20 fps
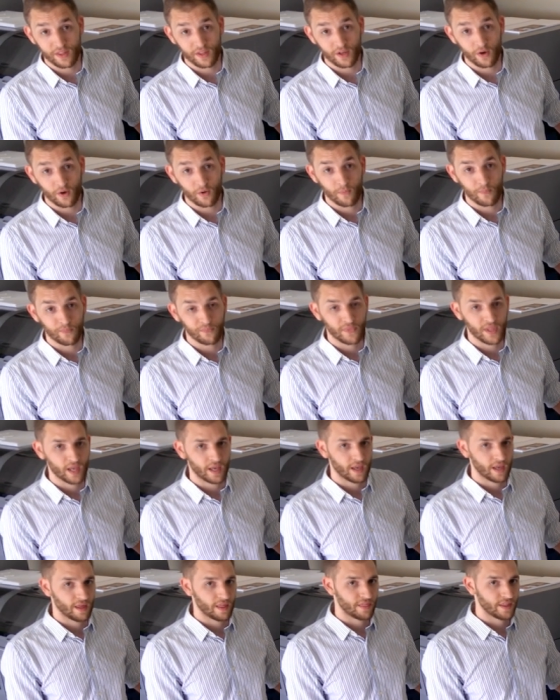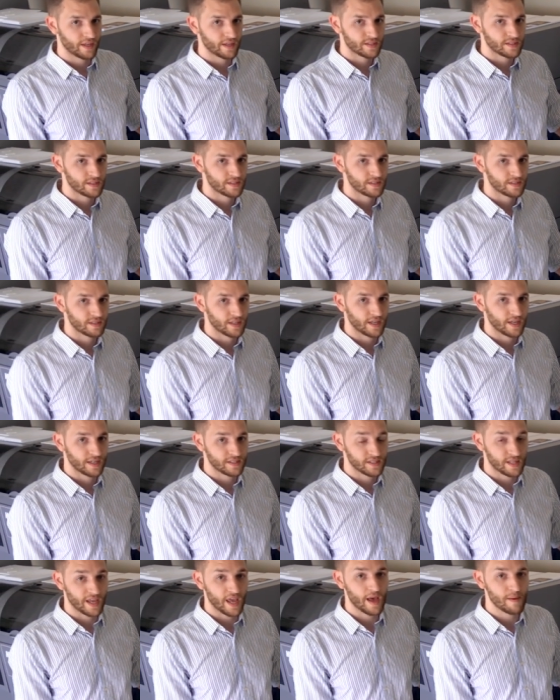Litho. This
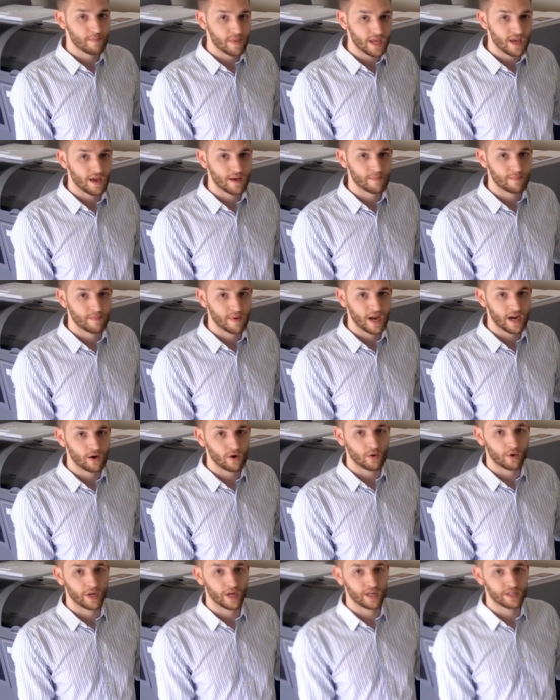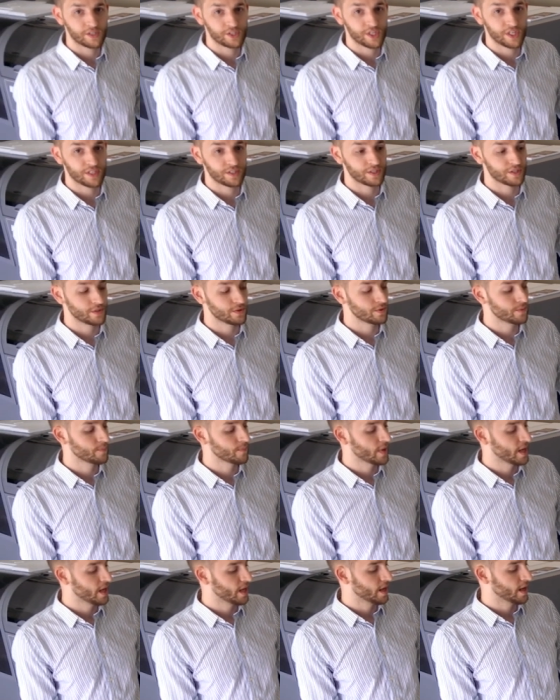is the MBM AeroCut G2
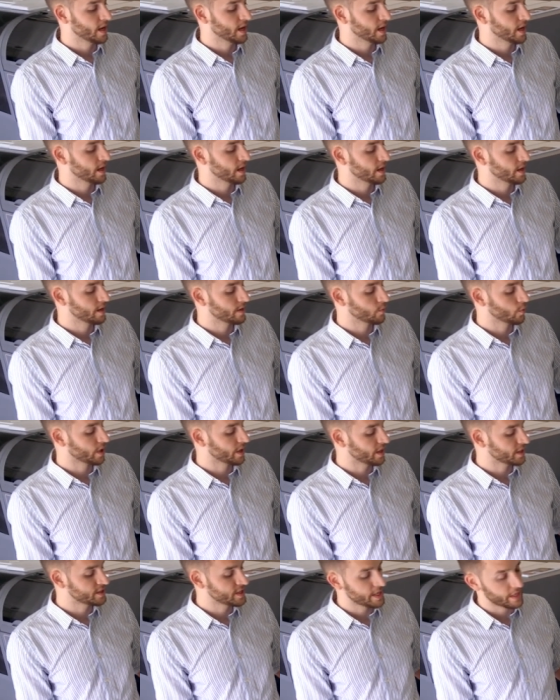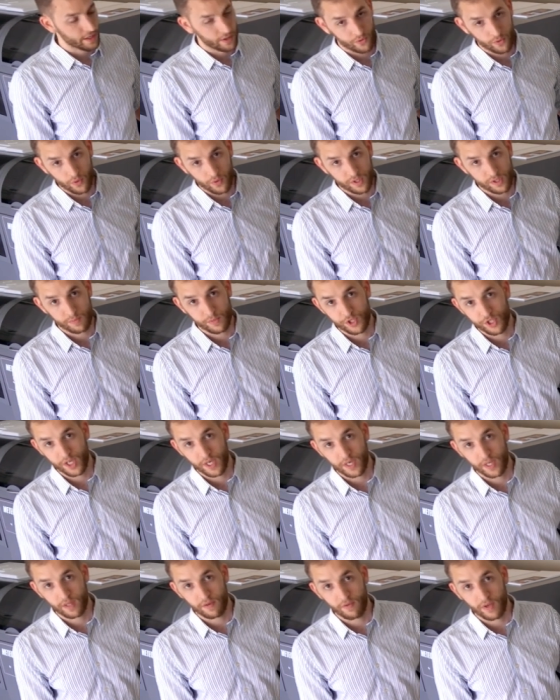and we're going to take you through this
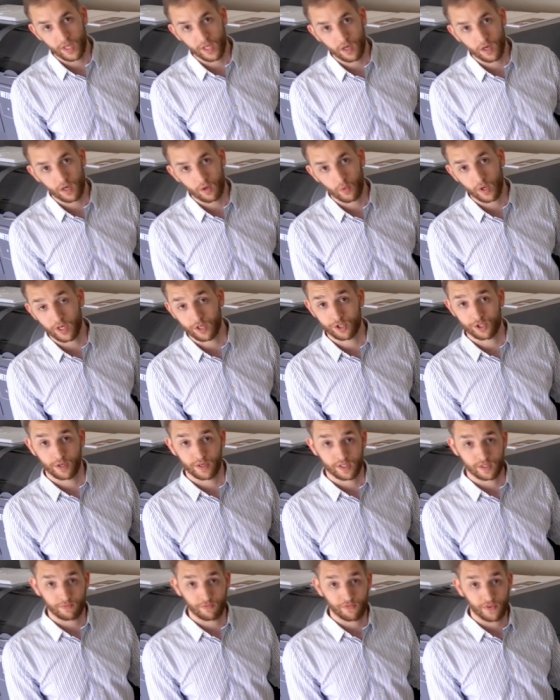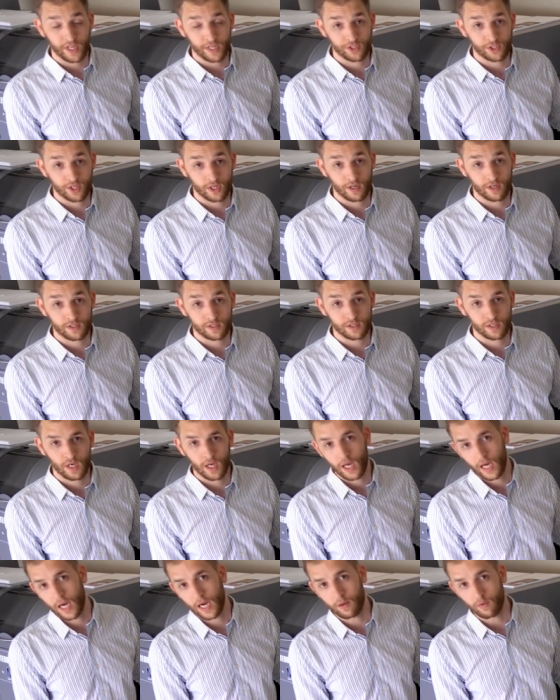machine in the video. We're going to show you some features,
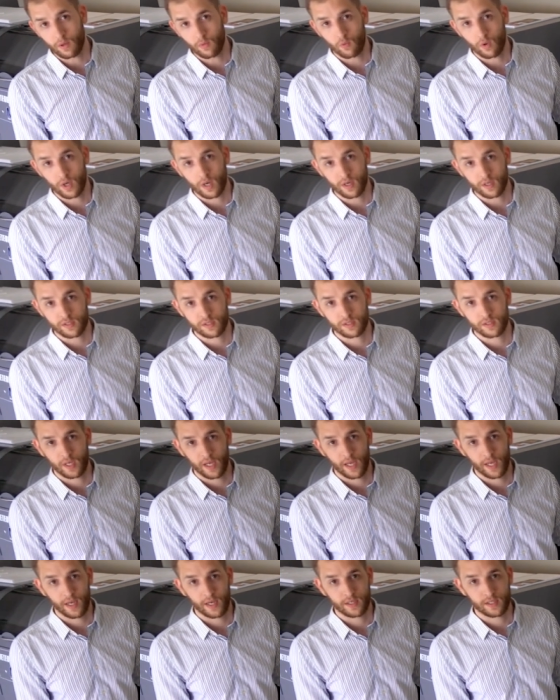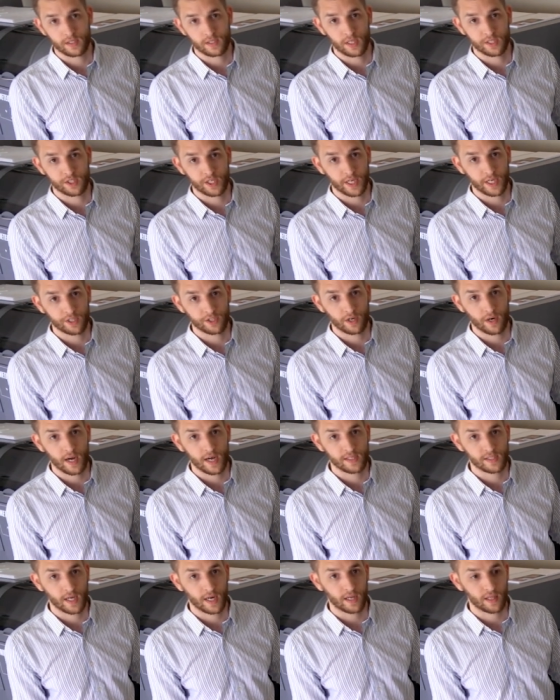how it works, and just let you get your
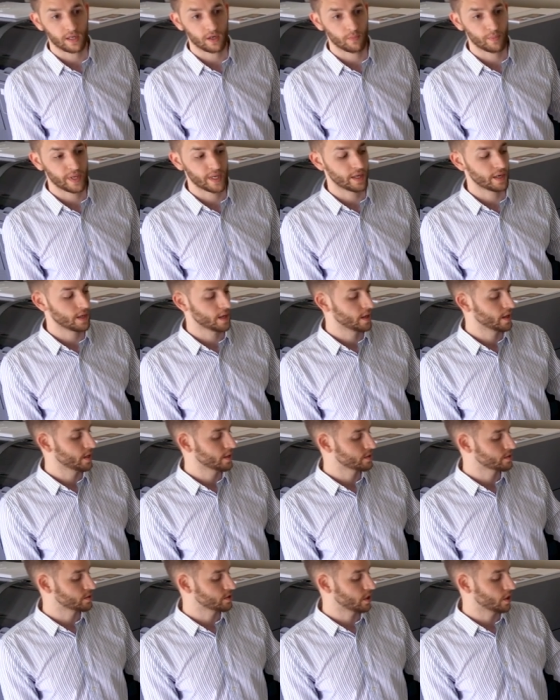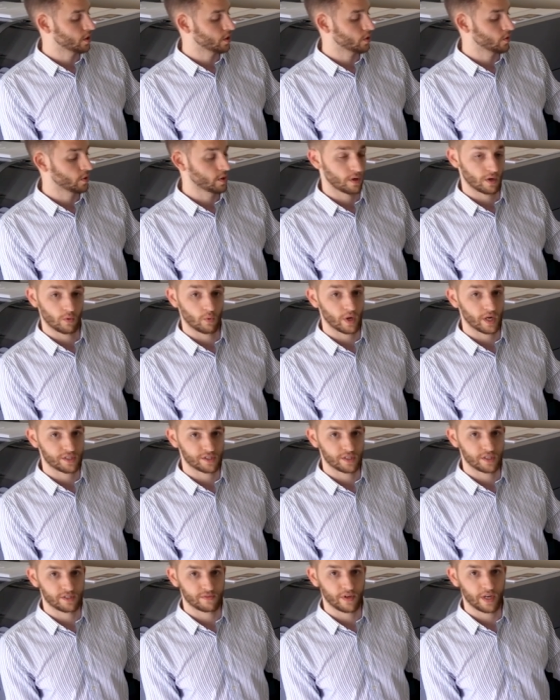eyes on a little bit. So
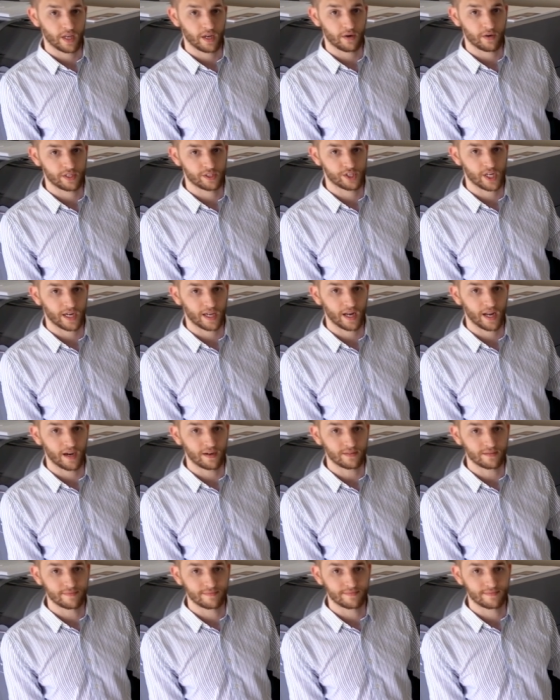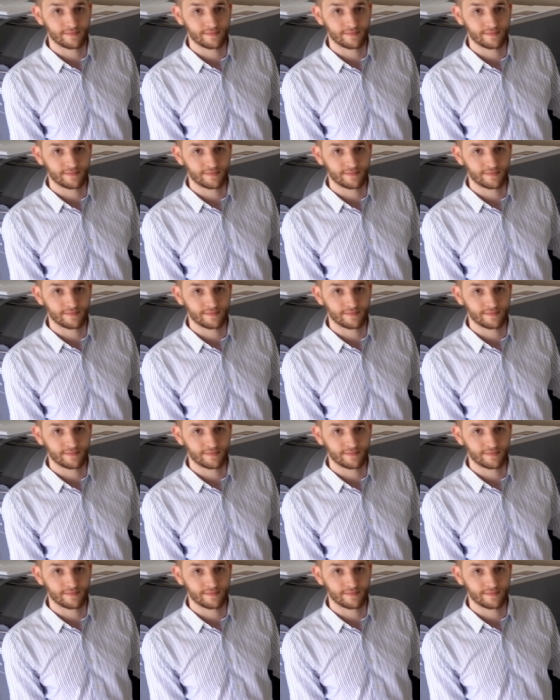watch this video and check it out.